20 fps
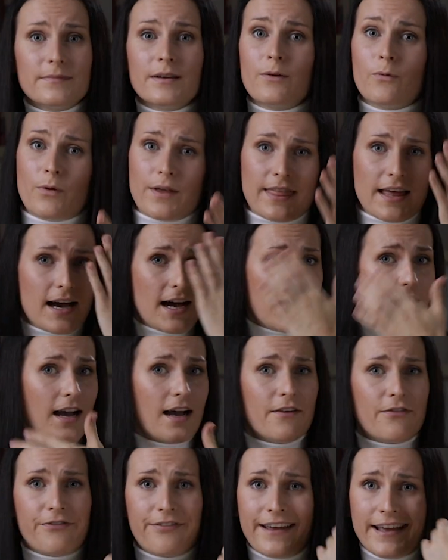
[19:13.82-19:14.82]
with
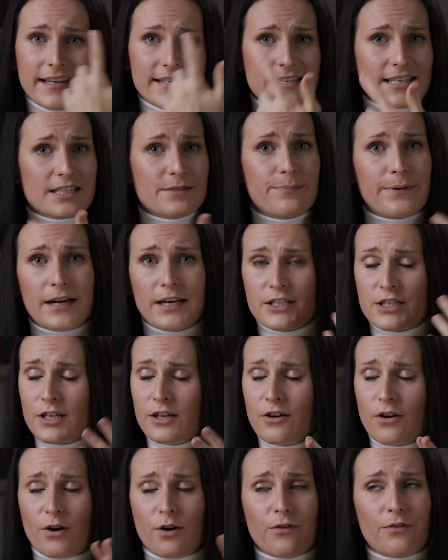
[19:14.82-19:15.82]
a face
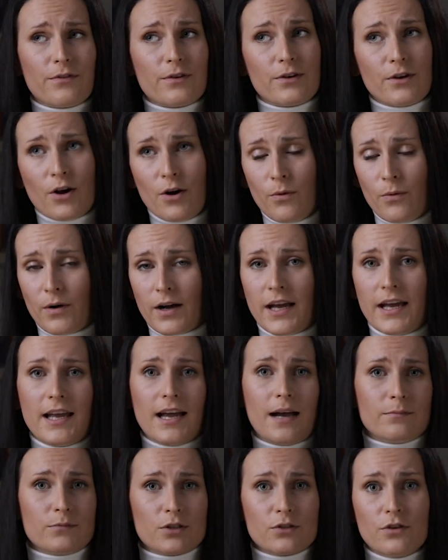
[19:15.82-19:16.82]
expression of no way,
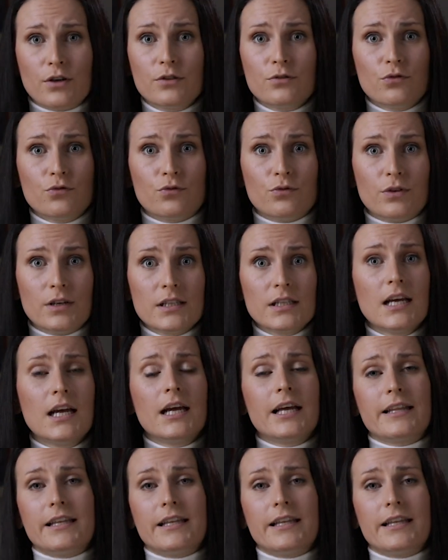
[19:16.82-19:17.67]
I'm not going to do it.